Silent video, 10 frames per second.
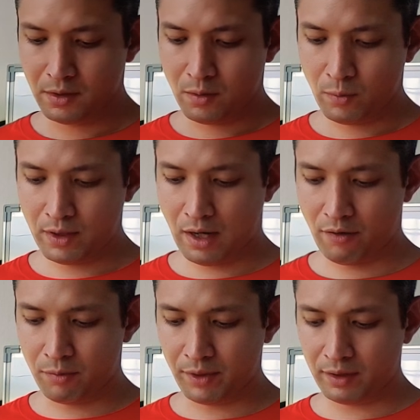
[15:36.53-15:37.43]
When
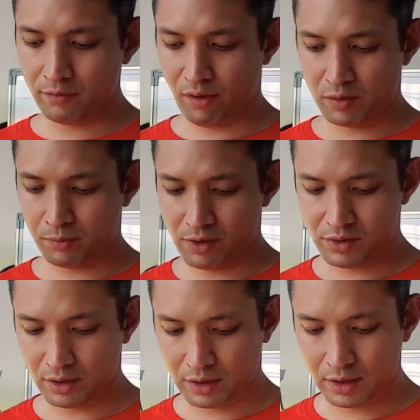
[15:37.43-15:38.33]
aerobic
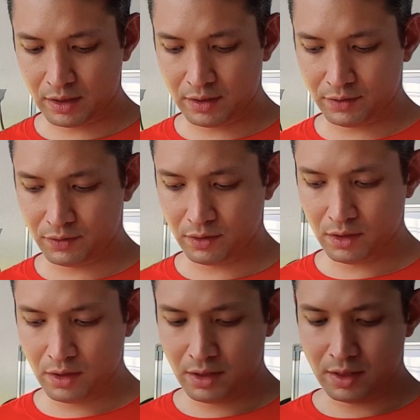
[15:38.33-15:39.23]
respiration occurs
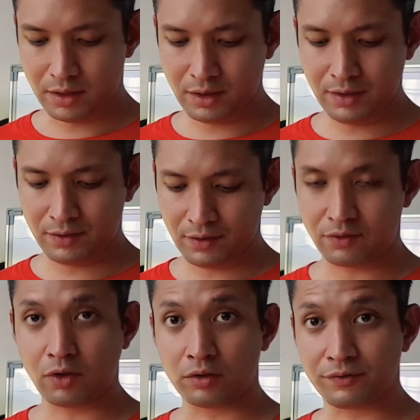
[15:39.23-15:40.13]
in yeast, it's
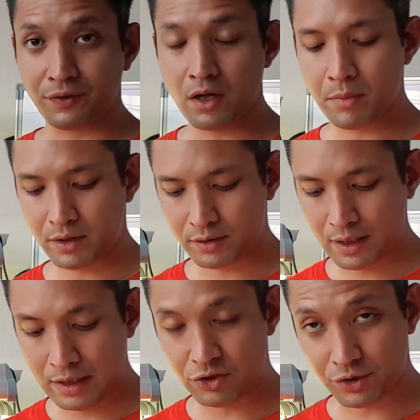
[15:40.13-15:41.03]
called
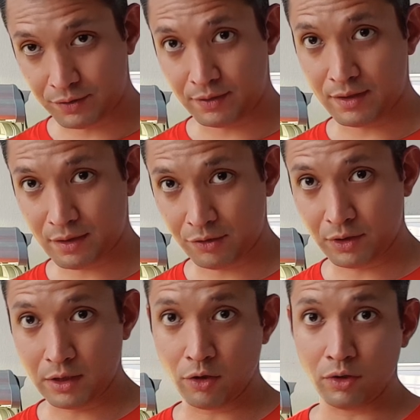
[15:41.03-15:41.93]
fermentation. That's how you
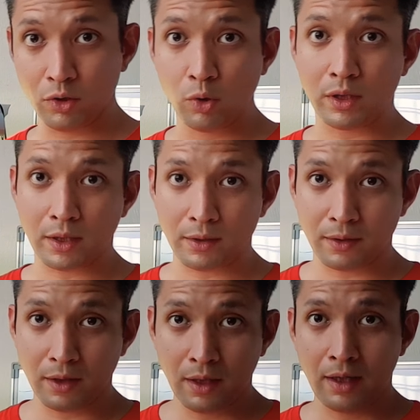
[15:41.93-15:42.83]
get your yogurt
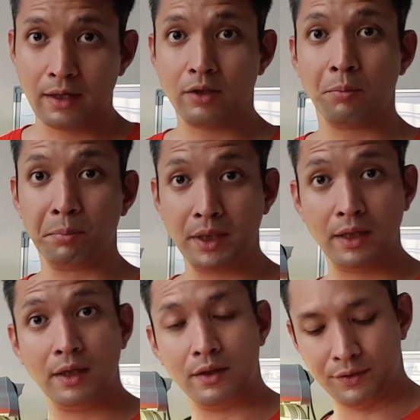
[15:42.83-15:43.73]
and your
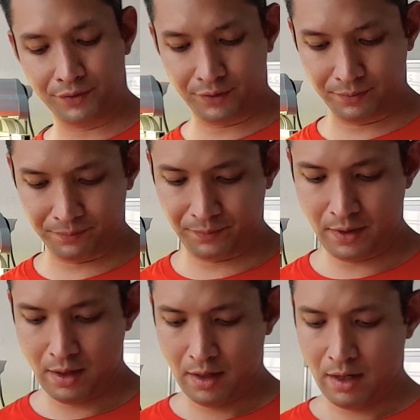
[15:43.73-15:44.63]
beers
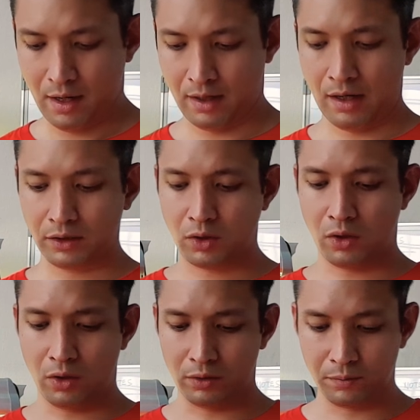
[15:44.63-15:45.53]
and
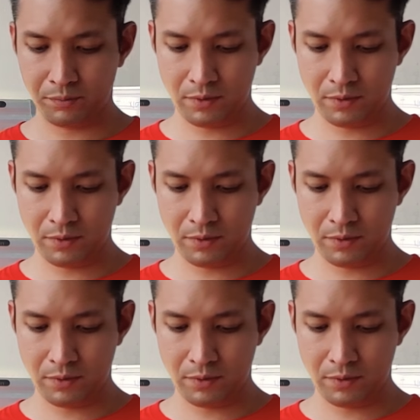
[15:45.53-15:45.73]
alcohol.